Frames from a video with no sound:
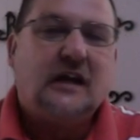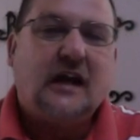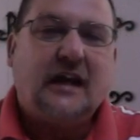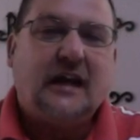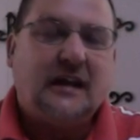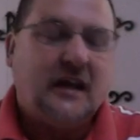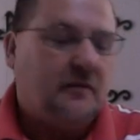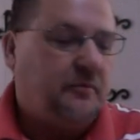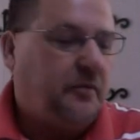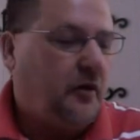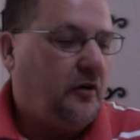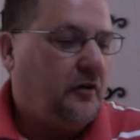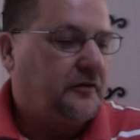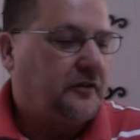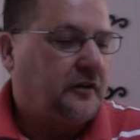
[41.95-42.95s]
And now
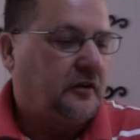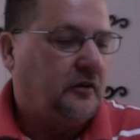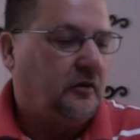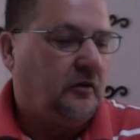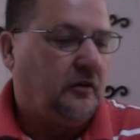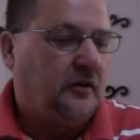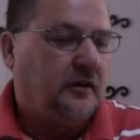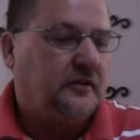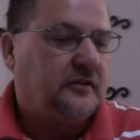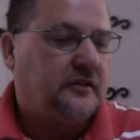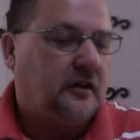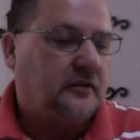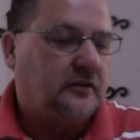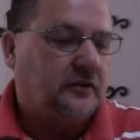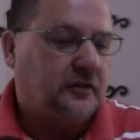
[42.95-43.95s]
Paul's going to go on and
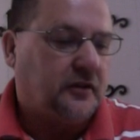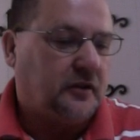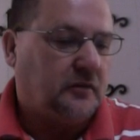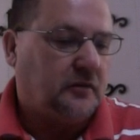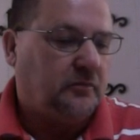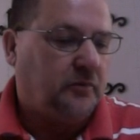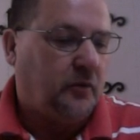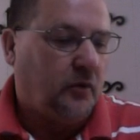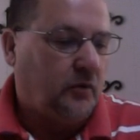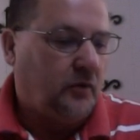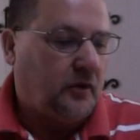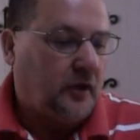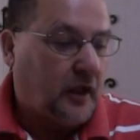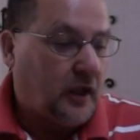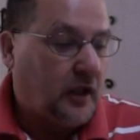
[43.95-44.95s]
talk to us a
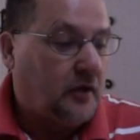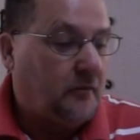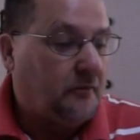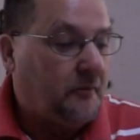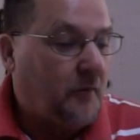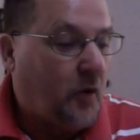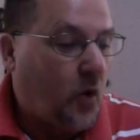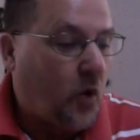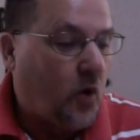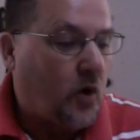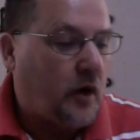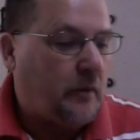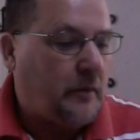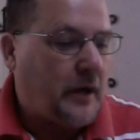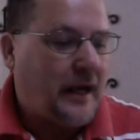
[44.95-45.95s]
little more
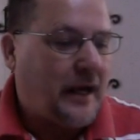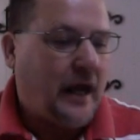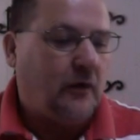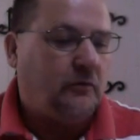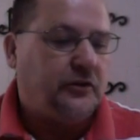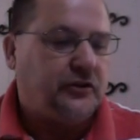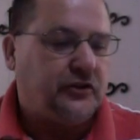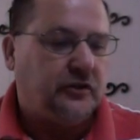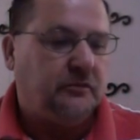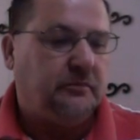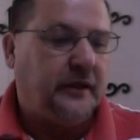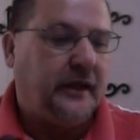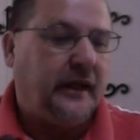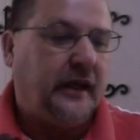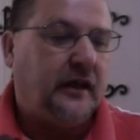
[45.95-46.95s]
about how we should
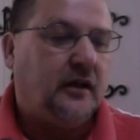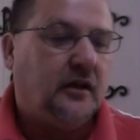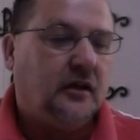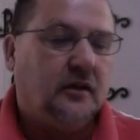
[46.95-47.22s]
be